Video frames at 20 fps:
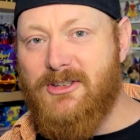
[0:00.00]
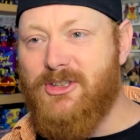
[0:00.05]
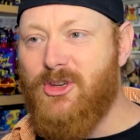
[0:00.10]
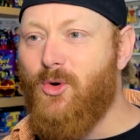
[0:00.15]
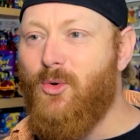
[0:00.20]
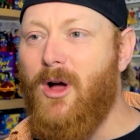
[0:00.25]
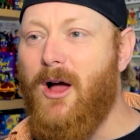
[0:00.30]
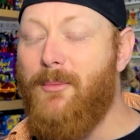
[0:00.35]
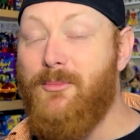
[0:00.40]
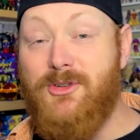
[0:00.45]

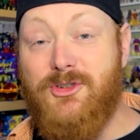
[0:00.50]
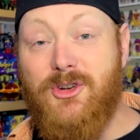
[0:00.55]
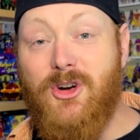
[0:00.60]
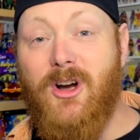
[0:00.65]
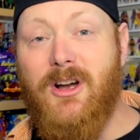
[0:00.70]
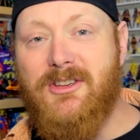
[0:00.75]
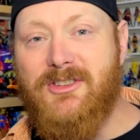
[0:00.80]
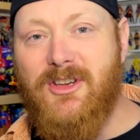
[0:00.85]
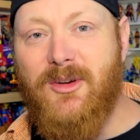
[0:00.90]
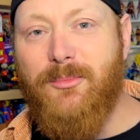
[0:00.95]
So I'm
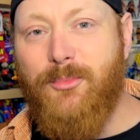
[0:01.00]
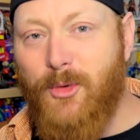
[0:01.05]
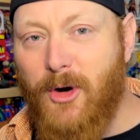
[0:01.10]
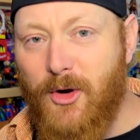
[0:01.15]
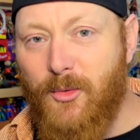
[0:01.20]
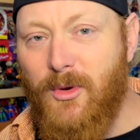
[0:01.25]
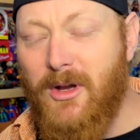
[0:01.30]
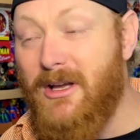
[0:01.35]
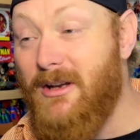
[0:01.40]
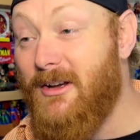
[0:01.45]
sure at some
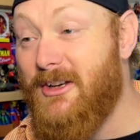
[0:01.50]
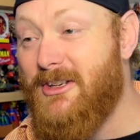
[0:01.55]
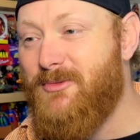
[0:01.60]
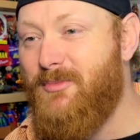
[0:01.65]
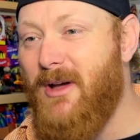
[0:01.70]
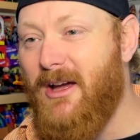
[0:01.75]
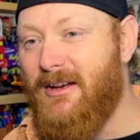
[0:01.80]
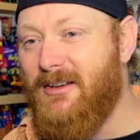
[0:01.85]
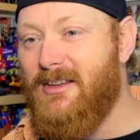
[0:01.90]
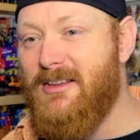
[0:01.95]
point we can
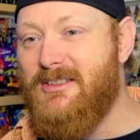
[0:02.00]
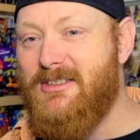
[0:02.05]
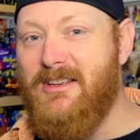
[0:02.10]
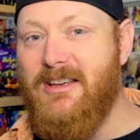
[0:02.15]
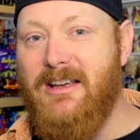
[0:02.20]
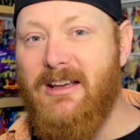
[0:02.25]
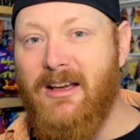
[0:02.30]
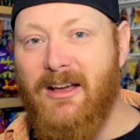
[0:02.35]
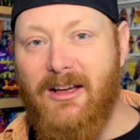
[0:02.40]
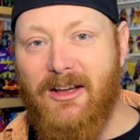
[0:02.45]
expect to
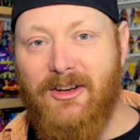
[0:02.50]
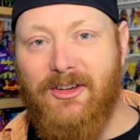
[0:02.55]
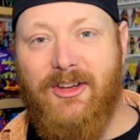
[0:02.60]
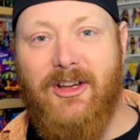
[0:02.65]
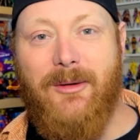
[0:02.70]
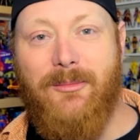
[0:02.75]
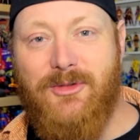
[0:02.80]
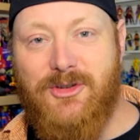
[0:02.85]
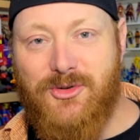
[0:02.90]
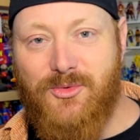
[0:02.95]
see
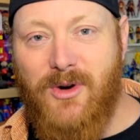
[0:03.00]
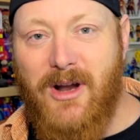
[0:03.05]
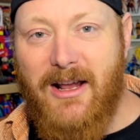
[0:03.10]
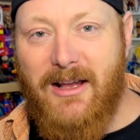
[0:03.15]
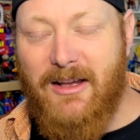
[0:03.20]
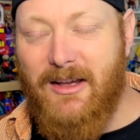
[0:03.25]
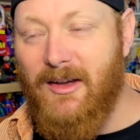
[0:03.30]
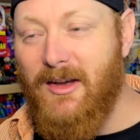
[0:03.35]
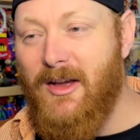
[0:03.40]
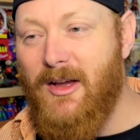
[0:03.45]
Tim
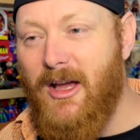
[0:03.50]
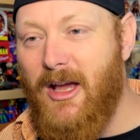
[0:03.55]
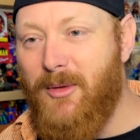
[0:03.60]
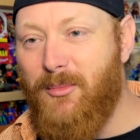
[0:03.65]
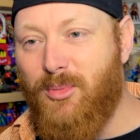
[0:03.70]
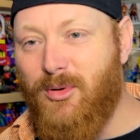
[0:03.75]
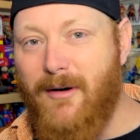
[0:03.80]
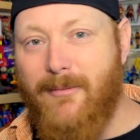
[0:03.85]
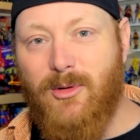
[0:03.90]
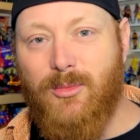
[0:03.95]
Drake
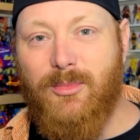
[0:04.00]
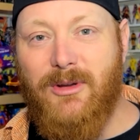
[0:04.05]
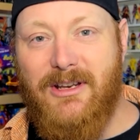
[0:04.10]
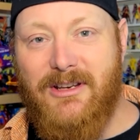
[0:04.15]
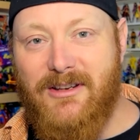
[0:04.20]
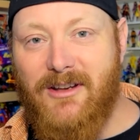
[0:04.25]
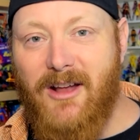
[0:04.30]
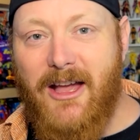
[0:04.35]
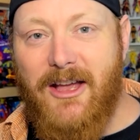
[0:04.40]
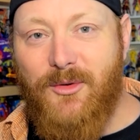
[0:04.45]
and probably
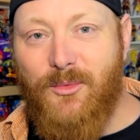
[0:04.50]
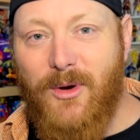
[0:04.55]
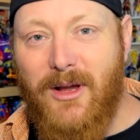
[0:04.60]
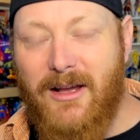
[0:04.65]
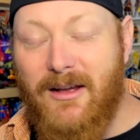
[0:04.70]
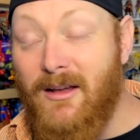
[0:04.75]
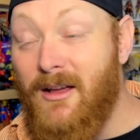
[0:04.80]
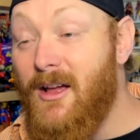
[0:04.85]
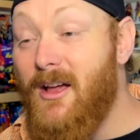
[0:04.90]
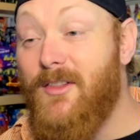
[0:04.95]

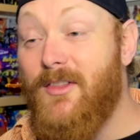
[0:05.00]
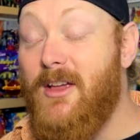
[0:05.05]
Nightwing.